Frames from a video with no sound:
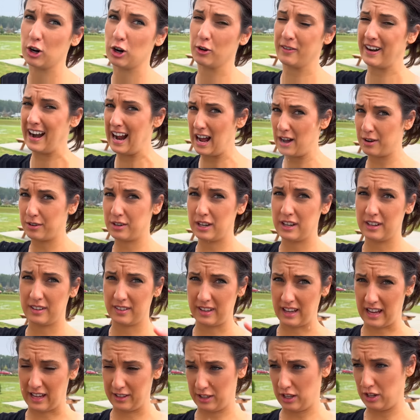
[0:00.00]
around
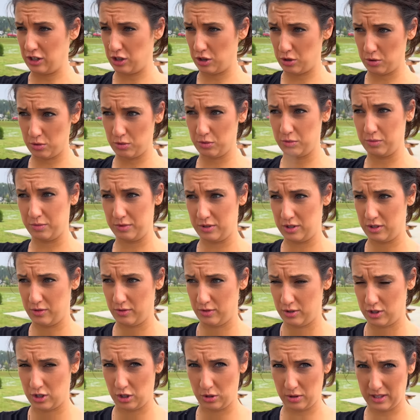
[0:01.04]
and then you
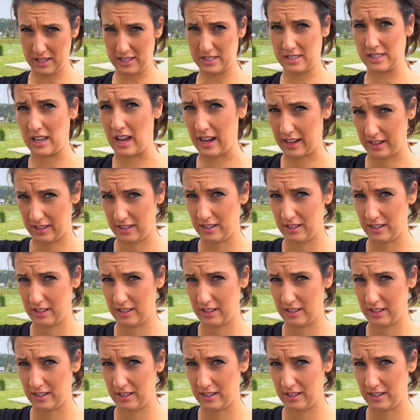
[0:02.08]
do this side.